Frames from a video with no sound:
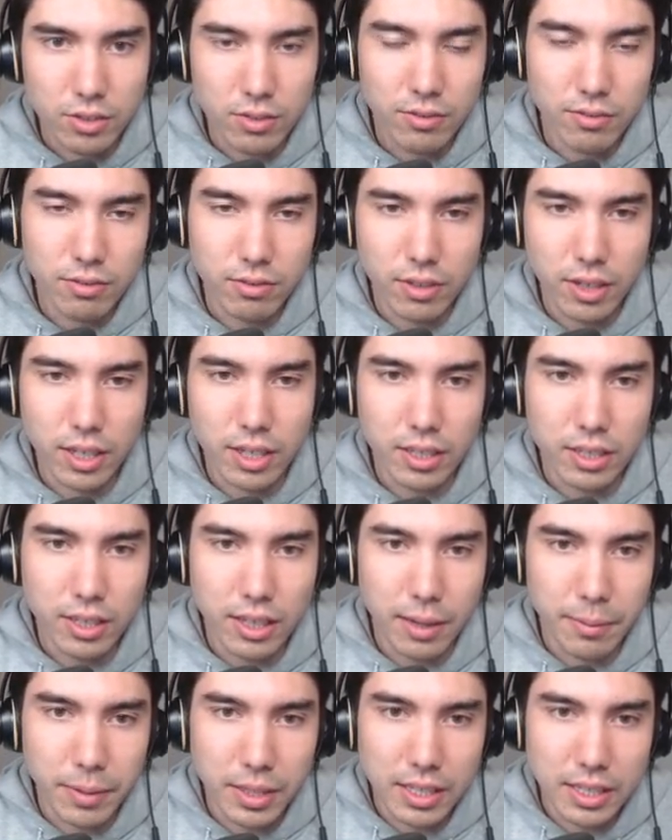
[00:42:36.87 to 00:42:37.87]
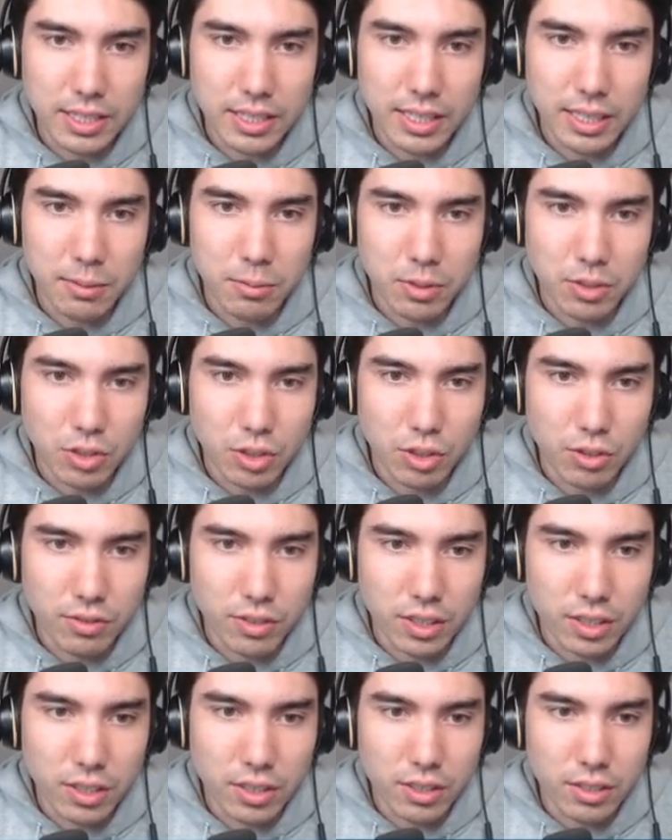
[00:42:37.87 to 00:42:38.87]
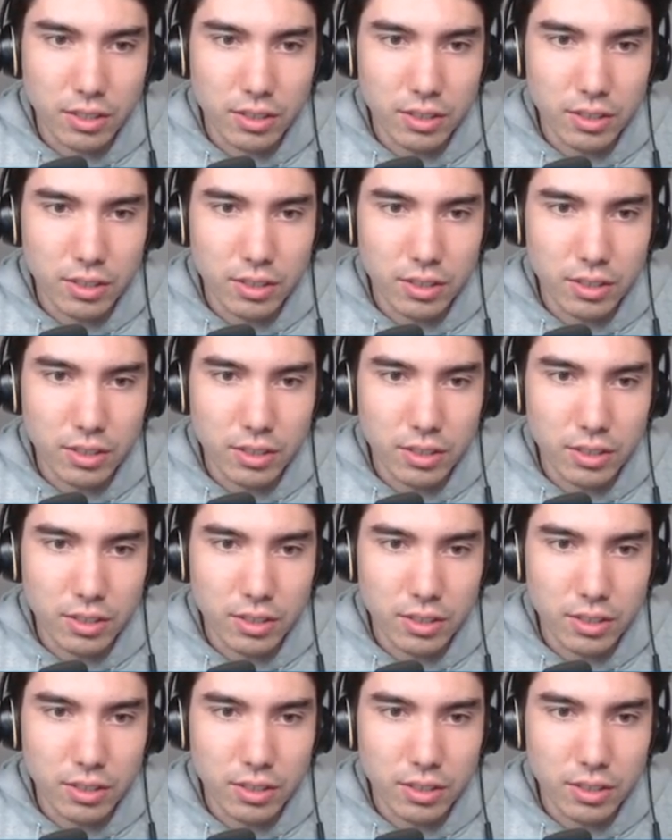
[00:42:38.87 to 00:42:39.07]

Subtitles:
Finally, I mean, this game was over